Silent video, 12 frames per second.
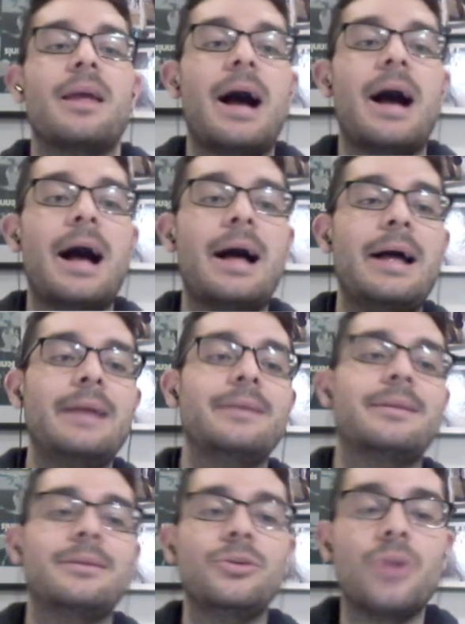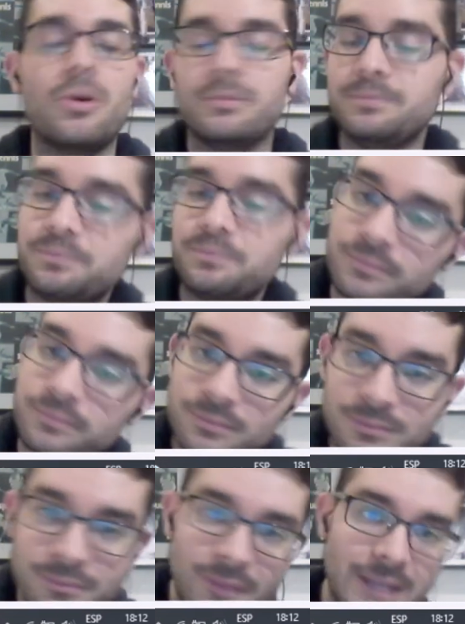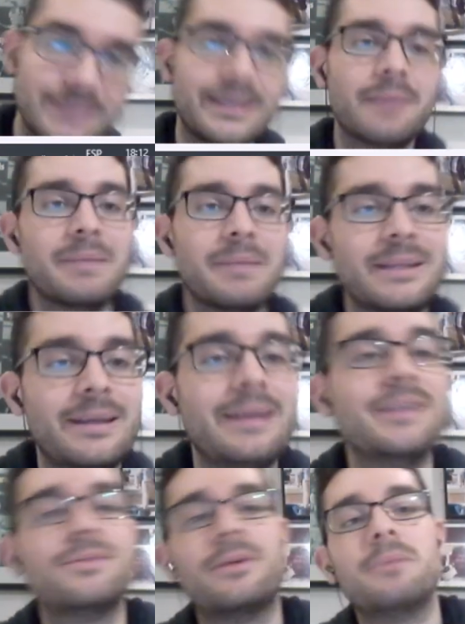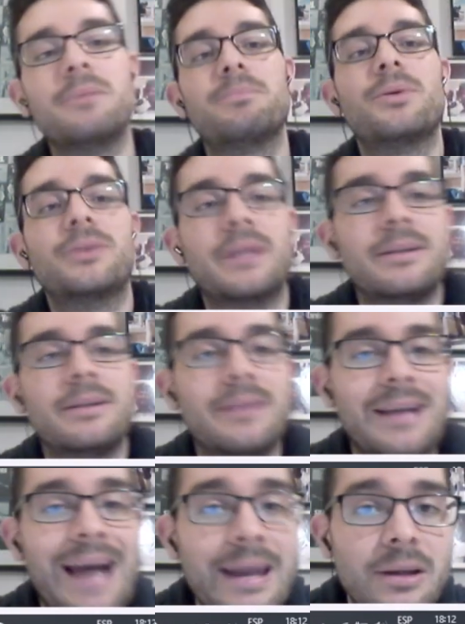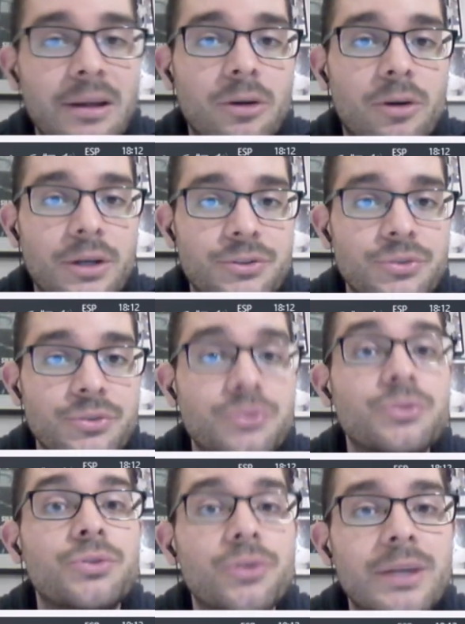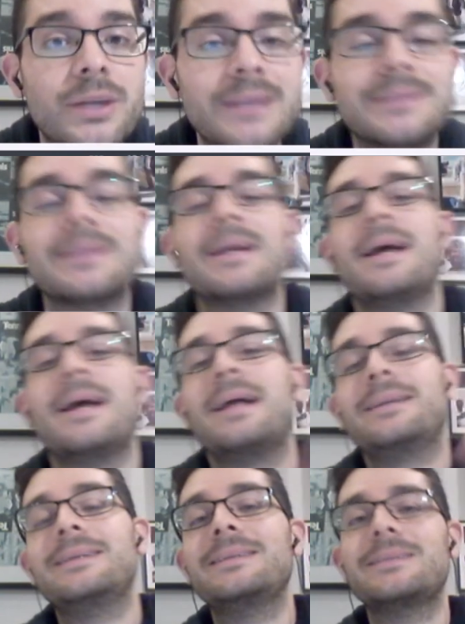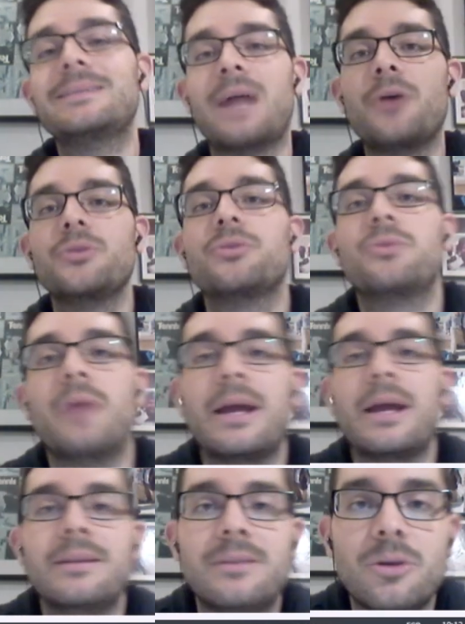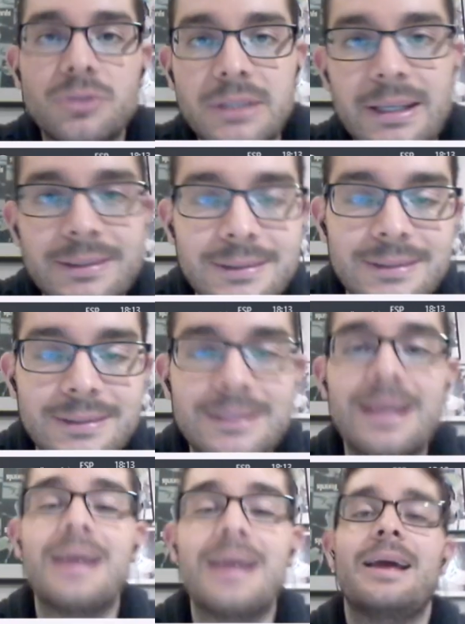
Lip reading: And segmenting is very important. Highly encourage you to do this. This is how you create those lists.